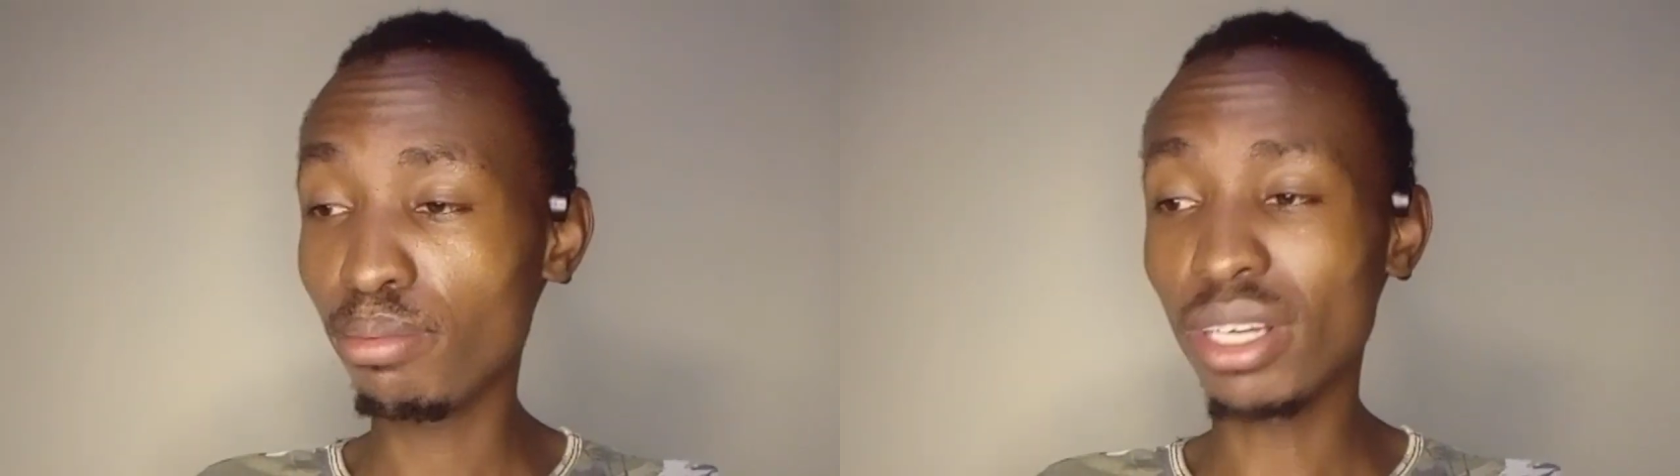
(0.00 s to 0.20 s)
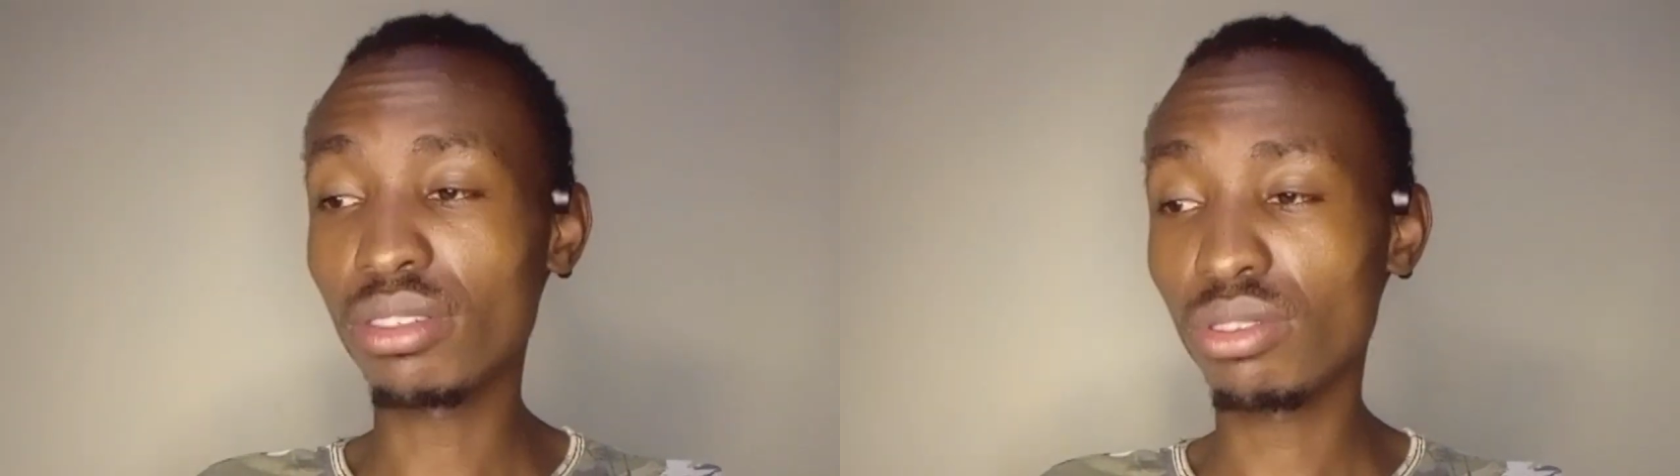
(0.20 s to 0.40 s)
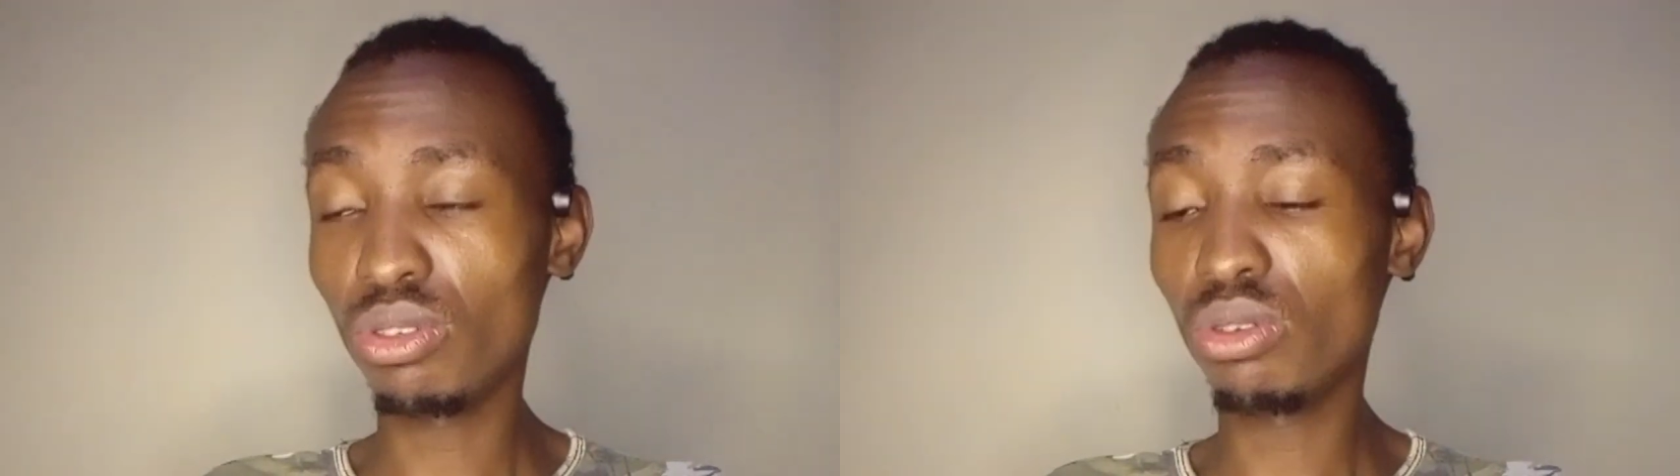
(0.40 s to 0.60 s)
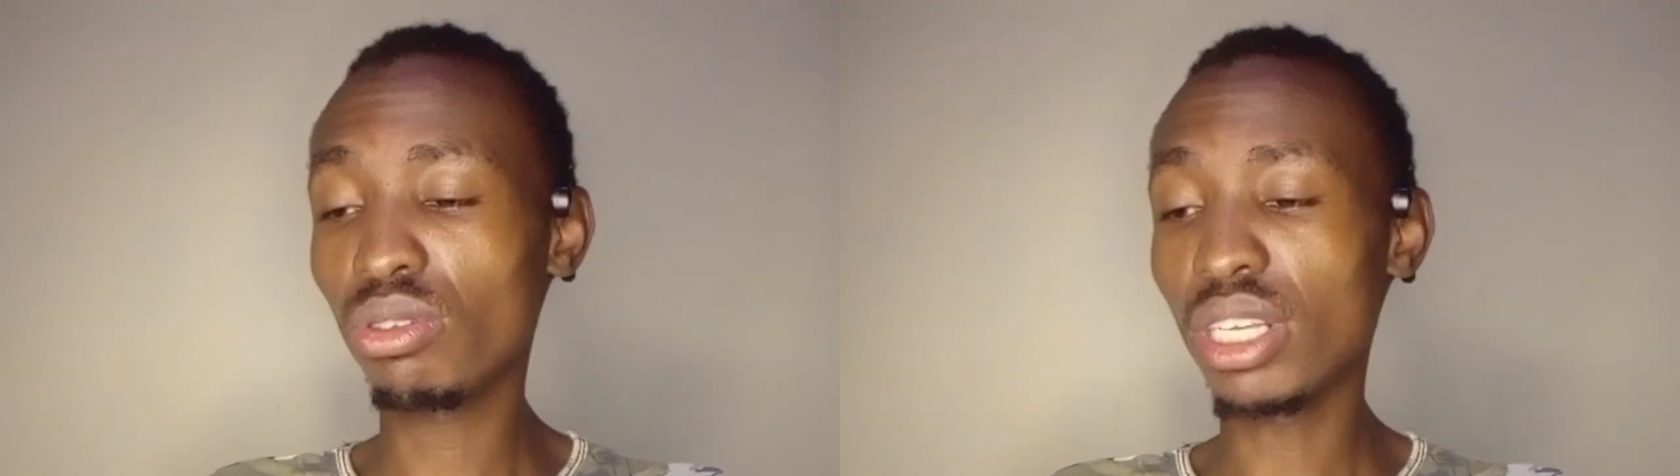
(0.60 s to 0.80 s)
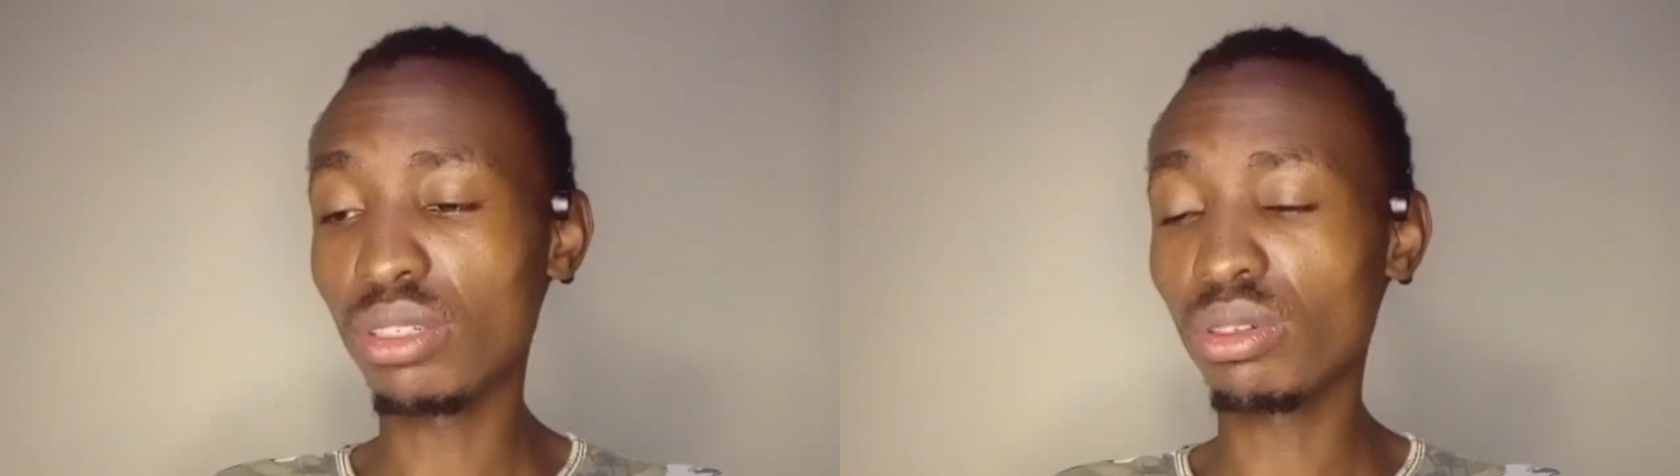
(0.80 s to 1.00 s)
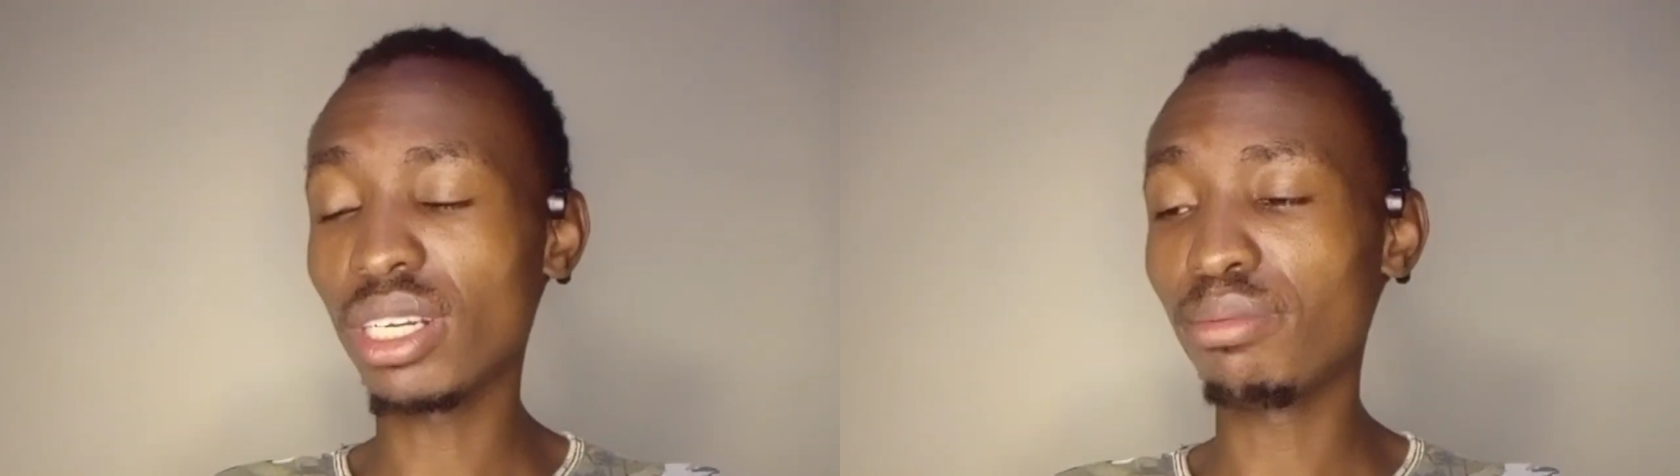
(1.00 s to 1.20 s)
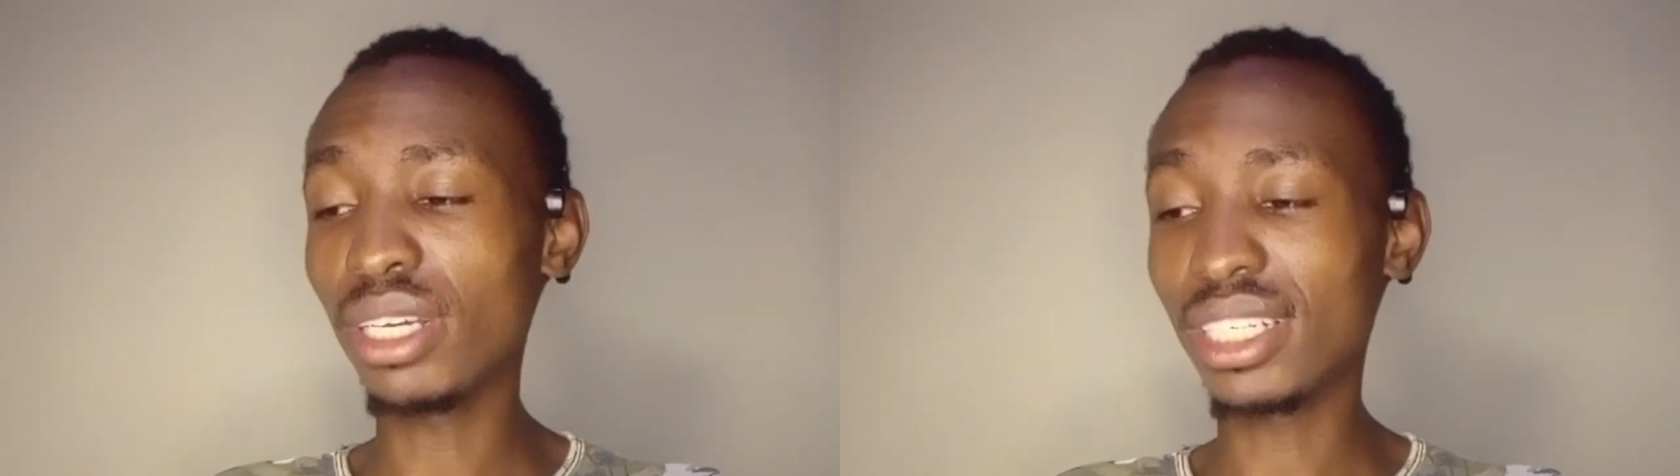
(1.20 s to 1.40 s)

But do you know that you can be